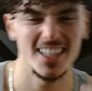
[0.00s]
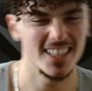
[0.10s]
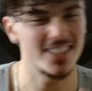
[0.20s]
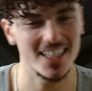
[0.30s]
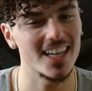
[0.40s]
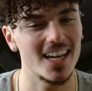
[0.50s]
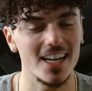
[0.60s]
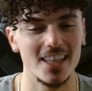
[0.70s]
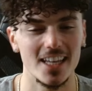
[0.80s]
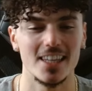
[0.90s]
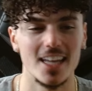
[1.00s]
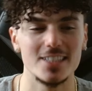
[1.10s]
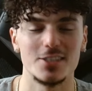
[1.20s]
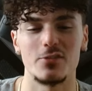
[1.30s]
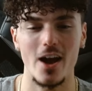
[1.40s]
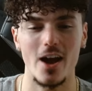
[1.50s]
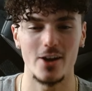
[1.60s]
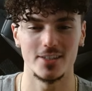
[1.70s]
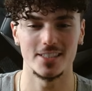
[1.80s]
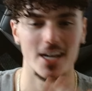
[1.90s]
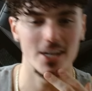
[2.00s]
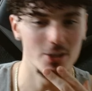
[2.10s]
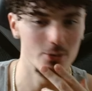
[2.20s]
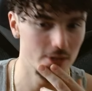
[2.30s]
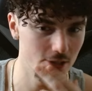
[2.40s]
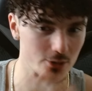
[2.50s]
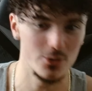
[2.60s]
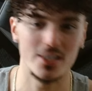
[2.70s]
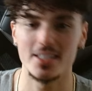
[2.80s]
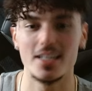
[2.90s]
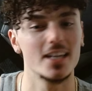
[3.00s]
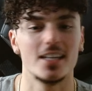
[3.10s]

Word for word: it just it kind of like lights a fire inside of you, and then you just